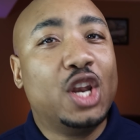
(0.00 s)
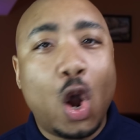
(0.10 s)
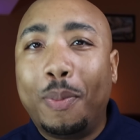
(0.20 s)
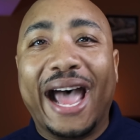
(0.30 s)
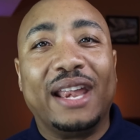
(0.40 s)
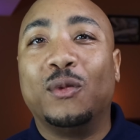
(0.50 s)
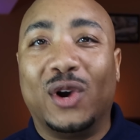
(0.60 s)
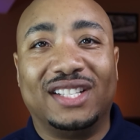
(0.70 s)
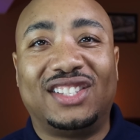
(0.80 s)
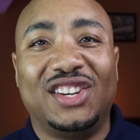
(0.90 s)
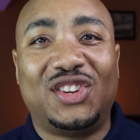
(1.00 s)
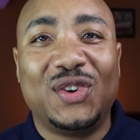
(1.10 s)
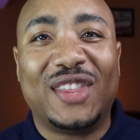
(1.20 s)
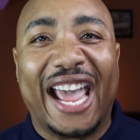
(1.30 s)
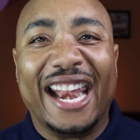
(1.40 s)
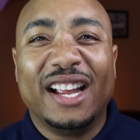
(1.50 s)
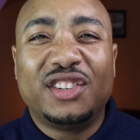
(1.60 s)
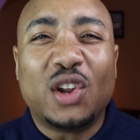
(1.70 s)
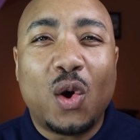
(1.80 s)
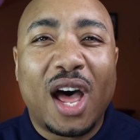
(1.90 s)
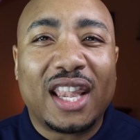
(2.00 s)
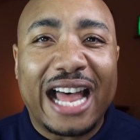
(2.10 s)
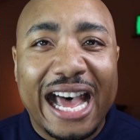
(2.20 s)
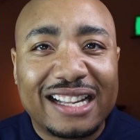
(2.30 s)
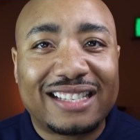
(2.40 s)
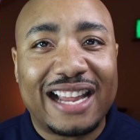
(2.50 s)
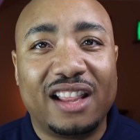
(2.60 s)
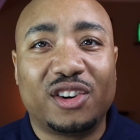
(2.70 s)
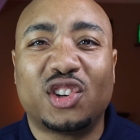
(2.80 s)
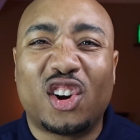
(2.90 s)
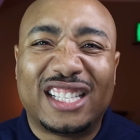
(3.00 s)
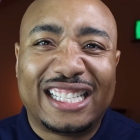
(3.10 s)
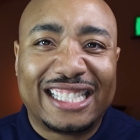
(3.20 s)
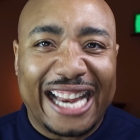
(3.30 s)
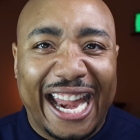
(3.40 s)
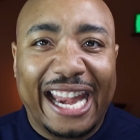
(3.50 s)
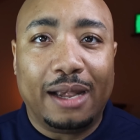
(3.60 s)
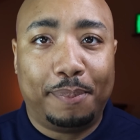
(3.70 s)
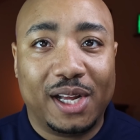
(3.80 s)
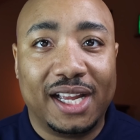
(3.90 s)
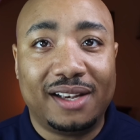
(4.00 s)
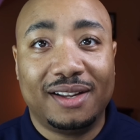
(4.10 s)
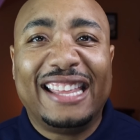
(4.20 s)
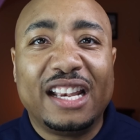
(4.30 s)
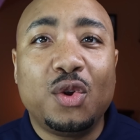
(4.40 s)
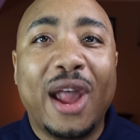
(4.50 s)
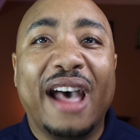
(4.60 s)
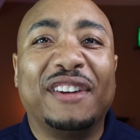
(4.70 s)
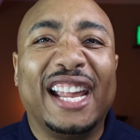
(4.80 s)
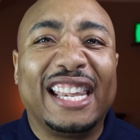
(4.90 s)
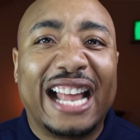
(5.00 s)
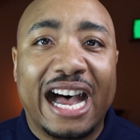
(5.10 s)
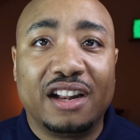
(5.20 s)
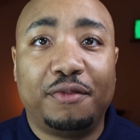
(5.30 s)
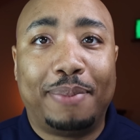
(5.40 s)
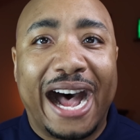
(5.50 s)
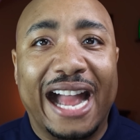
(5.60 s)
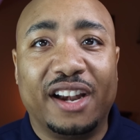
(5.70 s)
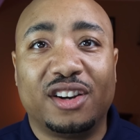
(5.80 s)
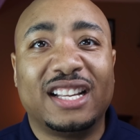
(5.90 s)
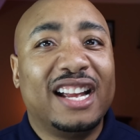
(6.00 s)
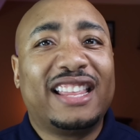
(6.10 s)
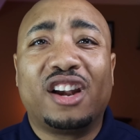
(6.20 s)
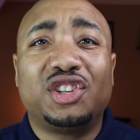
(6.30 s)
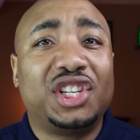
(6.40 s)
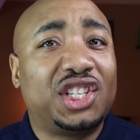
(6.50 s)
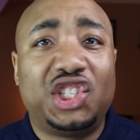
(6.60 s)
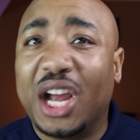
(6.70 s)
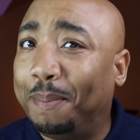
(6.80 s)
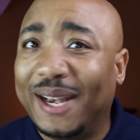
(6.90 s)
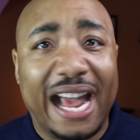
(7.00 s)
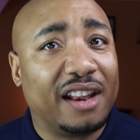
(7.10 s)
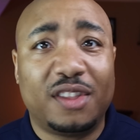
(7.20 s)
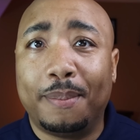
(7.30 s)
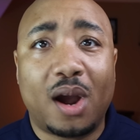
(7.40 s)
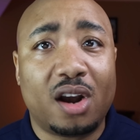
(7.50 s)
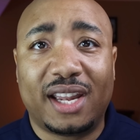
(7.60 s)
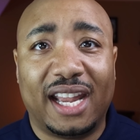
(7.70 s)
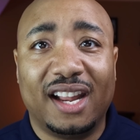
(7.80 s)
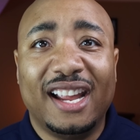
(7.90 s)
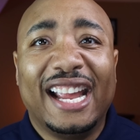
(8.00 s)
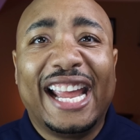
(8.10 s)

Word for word: Nobody wants to do that. So a lot of sellers are staying put and then you have a lot of buyers that are just jumping out of the market.